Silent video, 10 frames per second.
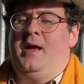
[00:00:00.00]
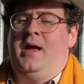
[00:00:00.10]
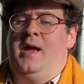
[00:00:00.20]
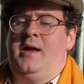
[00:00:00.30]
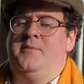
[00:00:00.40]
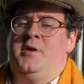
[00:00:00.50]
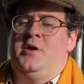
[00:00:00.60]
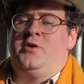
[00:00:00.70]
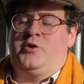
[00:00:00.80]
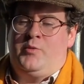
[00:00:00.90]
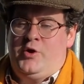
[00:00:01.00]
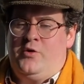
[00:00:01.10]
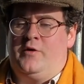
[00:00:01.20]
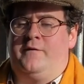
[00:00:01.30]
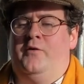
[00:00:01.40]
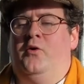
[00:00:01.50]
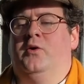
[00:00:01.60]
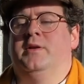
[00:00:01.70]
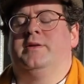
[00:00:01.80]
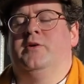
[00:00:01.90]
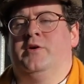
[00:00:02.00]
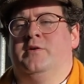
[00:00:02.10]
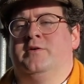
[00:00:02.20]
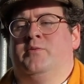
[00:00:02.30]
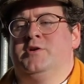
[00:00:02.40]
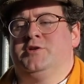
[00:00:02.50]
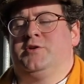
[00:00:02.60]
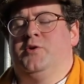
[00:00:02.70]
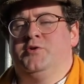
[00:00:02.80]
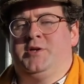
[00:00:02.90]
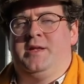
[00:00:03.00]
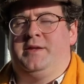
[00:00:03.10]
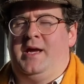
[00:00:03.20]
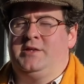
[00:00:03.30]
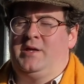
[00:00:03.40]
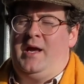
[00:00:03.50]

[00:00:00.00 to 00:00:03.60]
Some were younger foals, others were just going through a stage.